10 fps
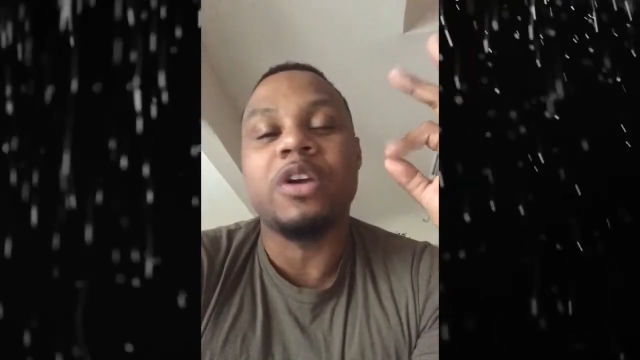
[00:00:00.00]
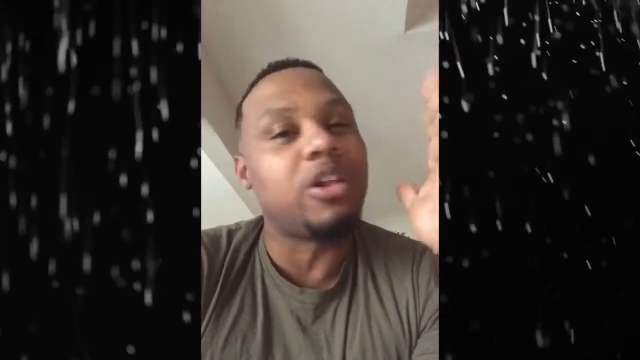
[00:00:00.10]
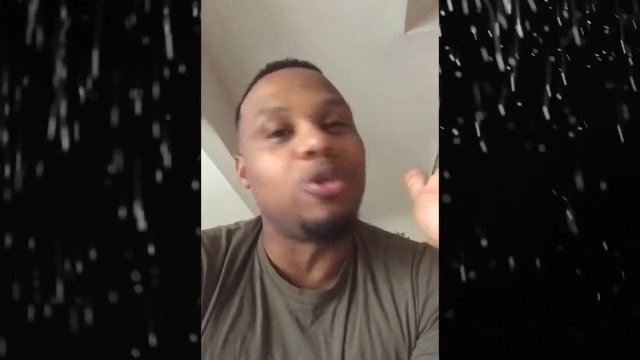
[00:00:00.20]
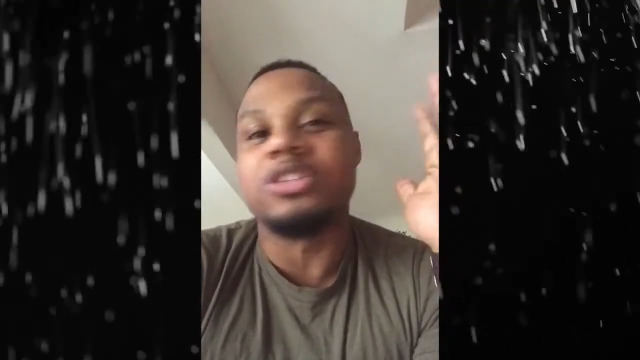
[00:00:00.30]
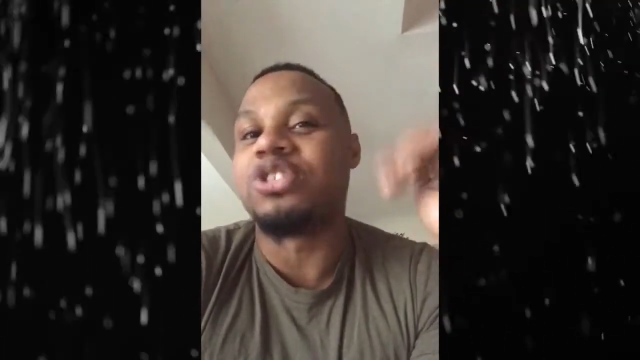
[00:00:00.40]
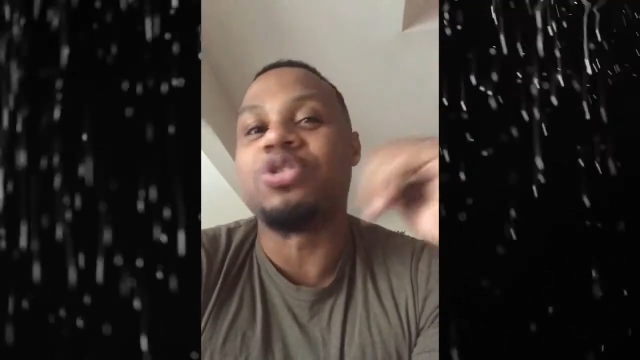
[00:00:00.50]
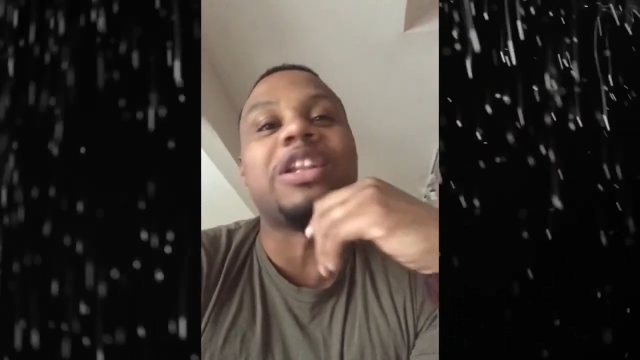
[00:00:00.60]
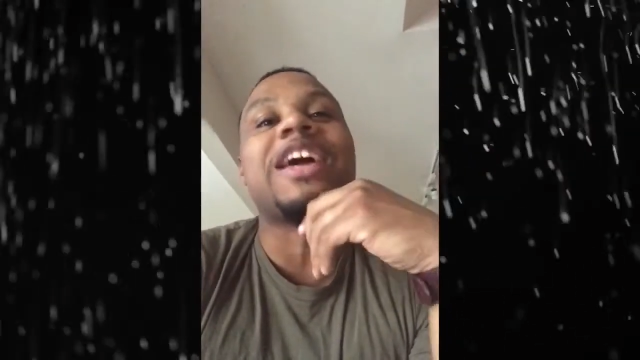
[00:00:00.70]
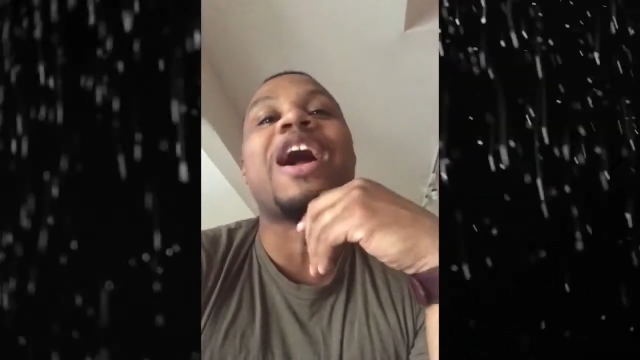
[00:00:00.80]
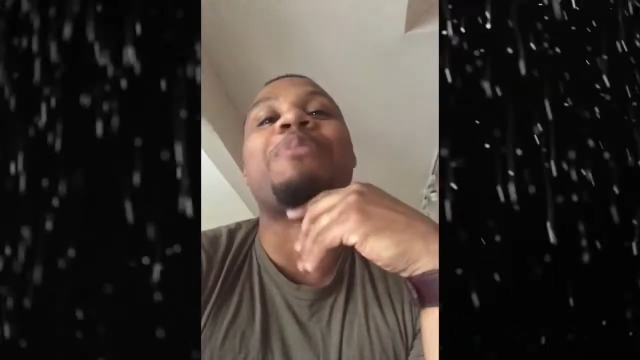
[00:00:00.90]
clothes that you
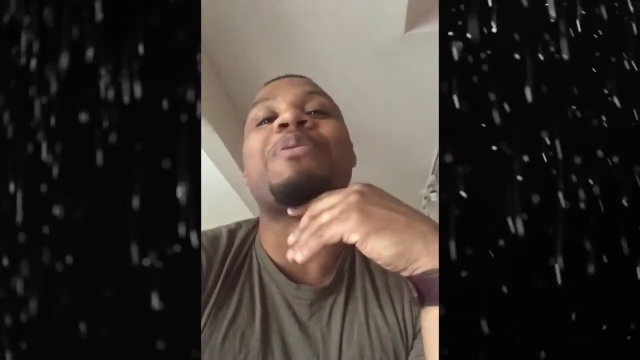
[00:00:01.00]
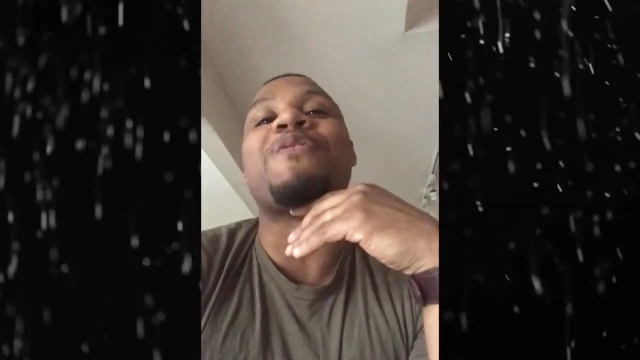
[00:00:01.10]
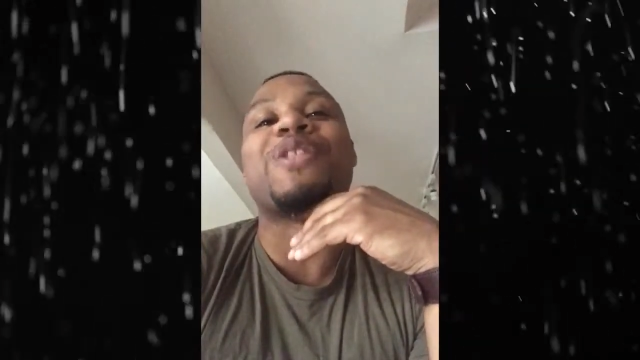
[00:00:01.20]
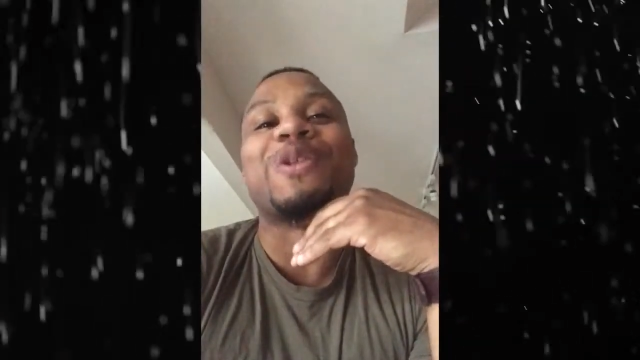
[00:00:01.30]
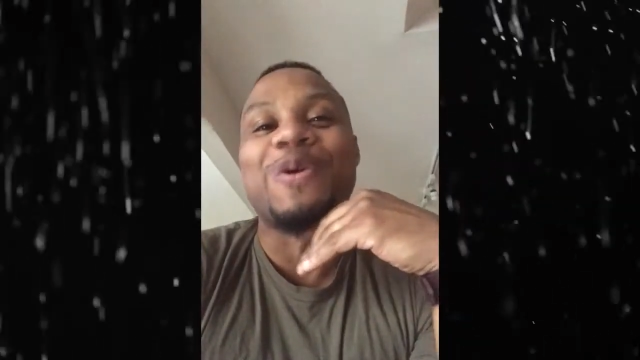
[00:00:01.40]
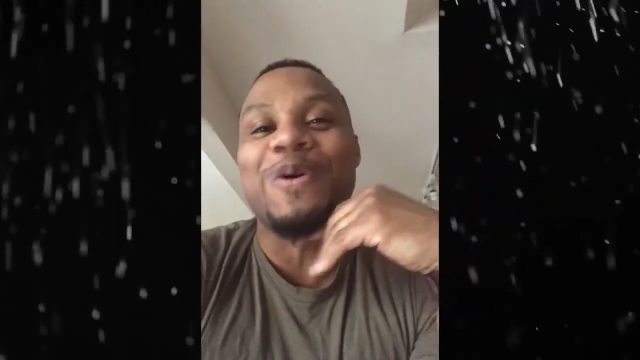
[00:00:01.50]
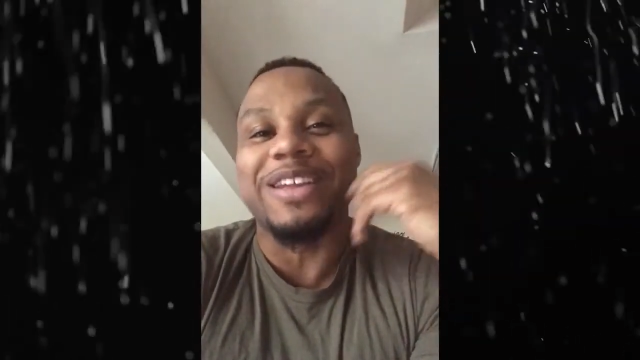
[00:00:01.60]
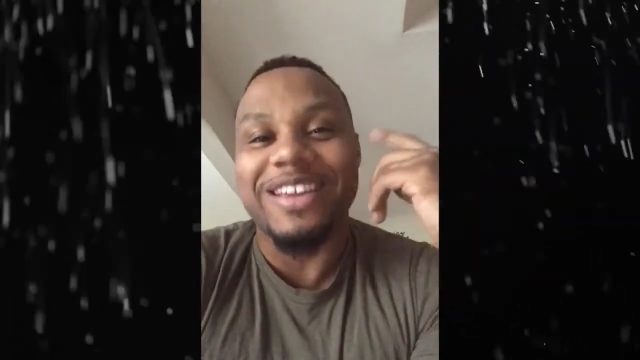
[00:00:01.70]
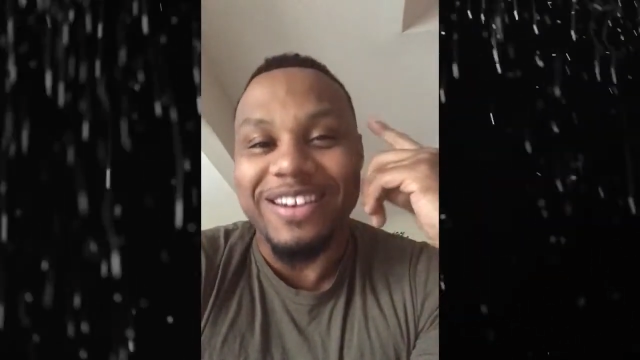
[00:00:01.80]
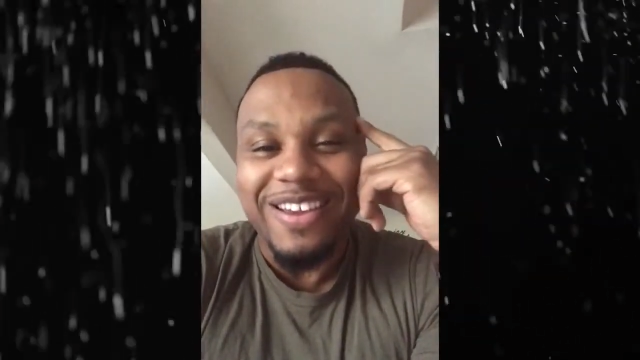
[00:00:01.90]
can lay out before the
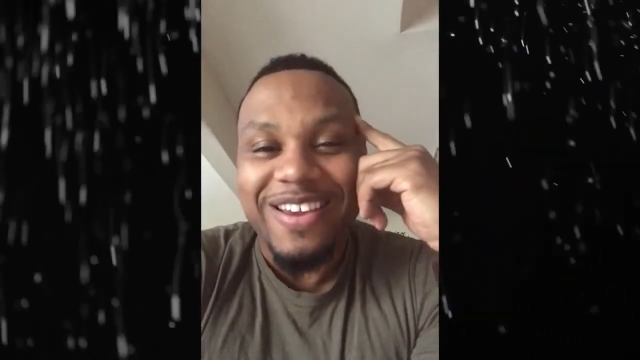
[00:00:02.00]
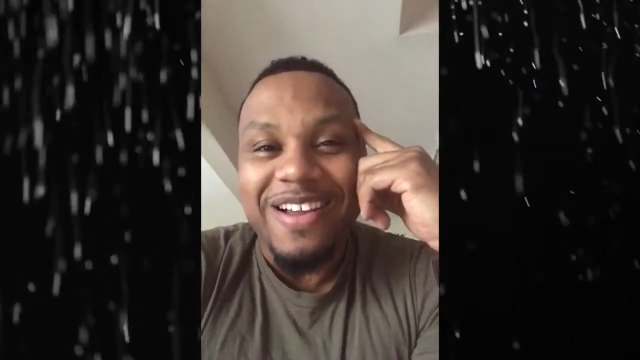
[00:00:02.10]
Lord in.